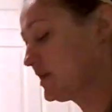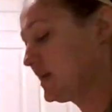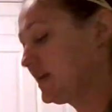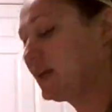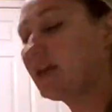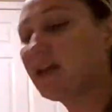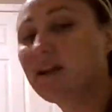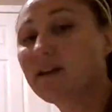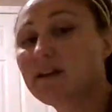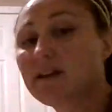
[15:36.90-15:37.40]

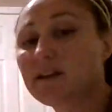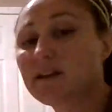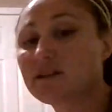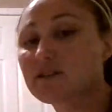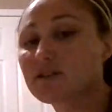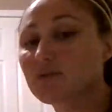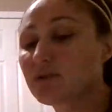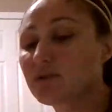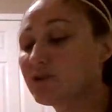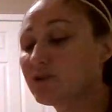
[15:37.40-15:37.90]
handy
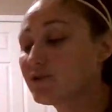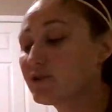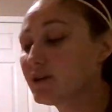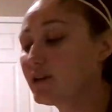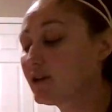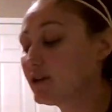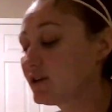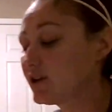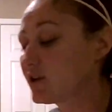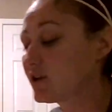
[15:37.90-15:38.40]
so when you're
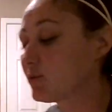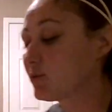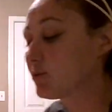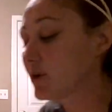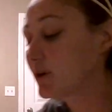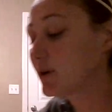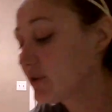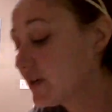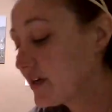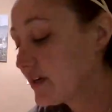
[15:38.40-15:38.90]
done you can wipe
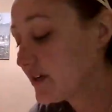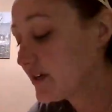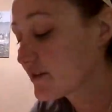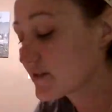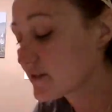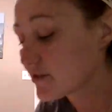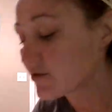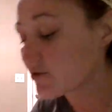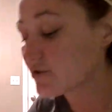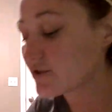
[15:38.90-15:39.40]
your hands
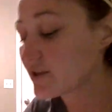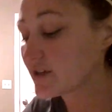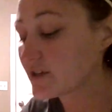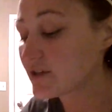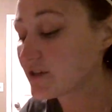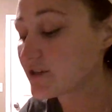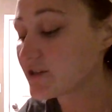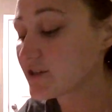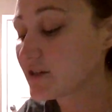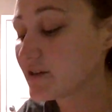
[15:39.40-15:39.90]
so you're not
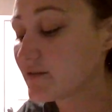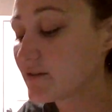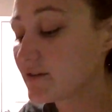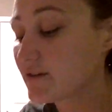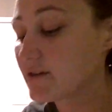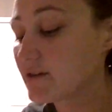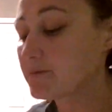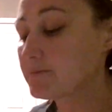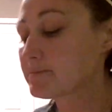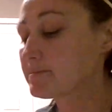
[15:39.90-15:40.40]
touching
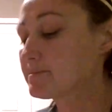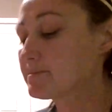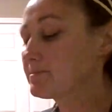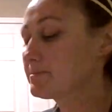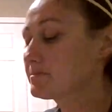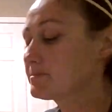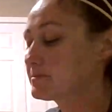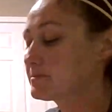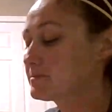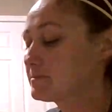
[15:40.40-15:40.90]
everything.
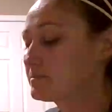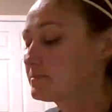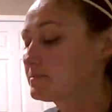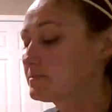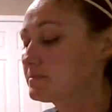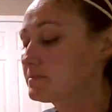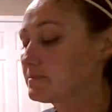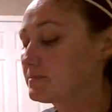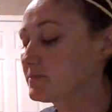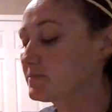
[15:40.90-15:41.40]

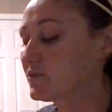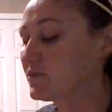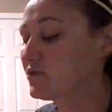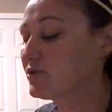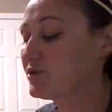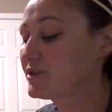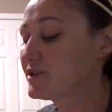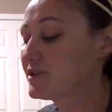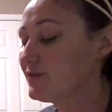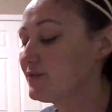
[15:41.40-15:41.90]
Or
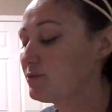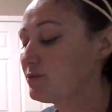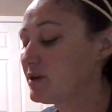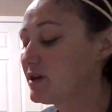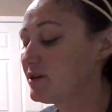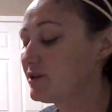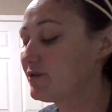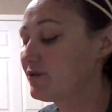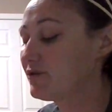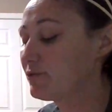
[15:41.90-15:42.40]
it's even
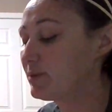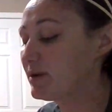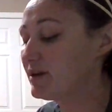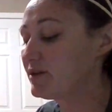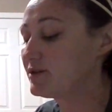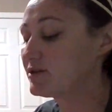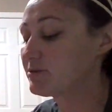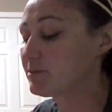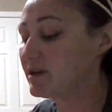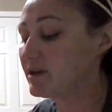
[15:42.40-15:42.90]
better if your
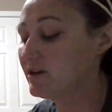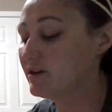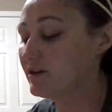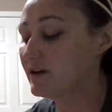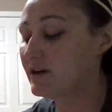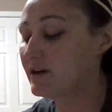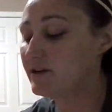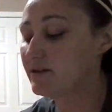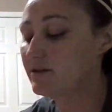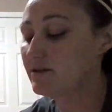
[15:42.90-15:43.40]
parents paint your
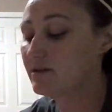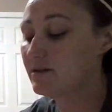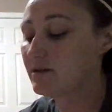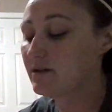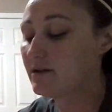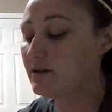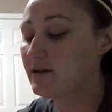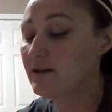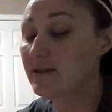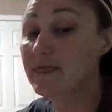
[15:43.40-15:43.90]
hand.
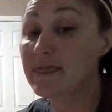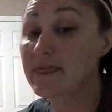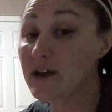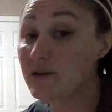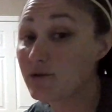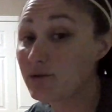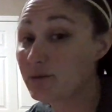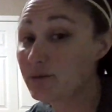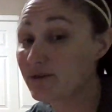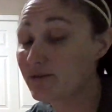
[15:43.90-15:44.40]
That
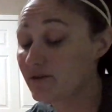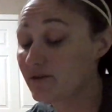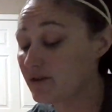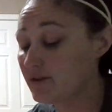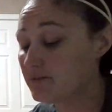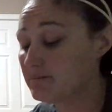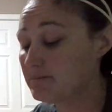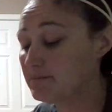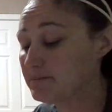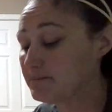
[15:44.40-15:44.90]
would be
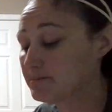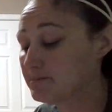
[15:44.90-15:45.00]
fun.